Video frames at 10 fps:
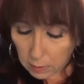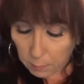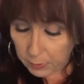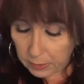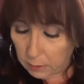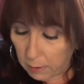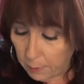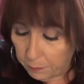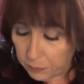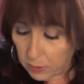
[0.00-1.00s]
But
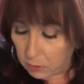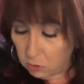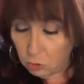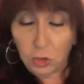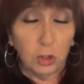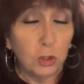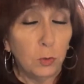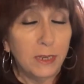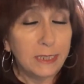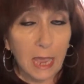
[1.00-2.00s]
um, you just do
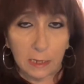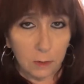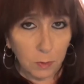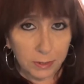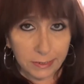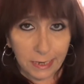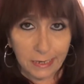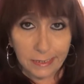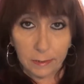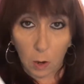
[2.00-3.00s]
exactly what it
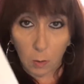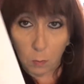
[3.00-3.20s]
says and